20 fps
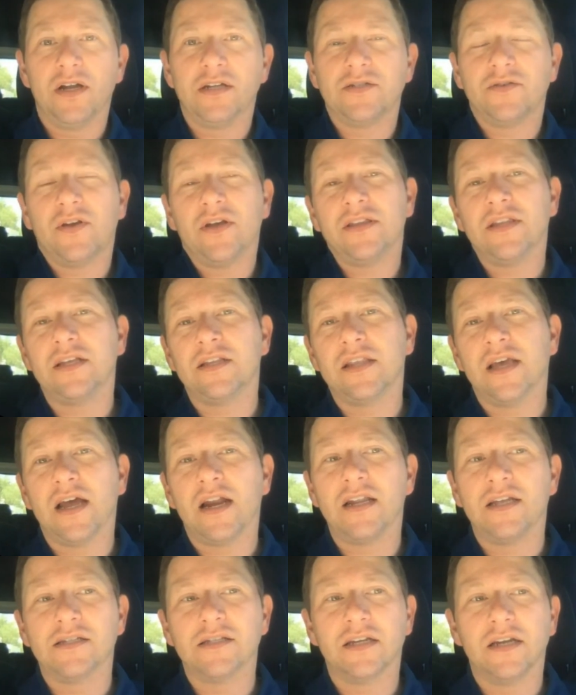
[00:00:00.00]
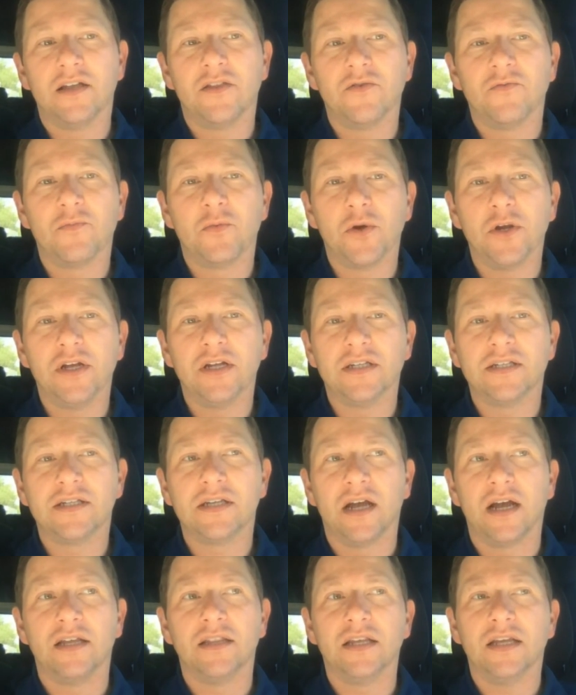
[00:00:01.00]
So I think that is another pretty good
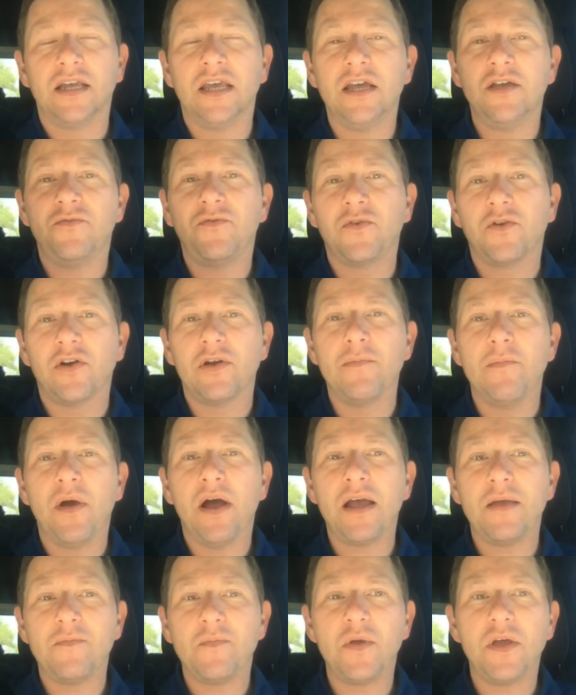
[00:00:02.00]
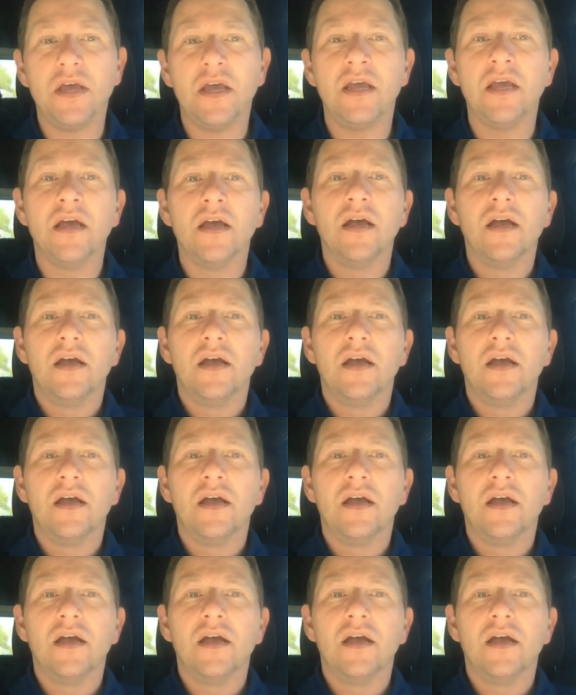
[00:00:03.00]
sign that King Fury might be